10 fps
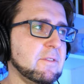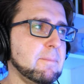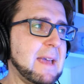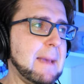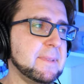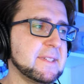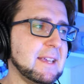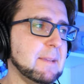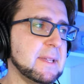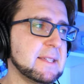of map
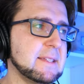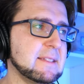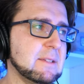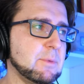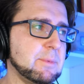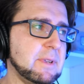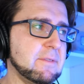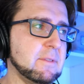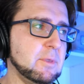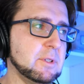segment system where we
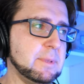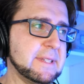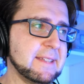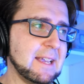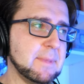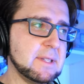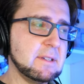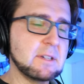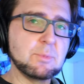have multiple segments here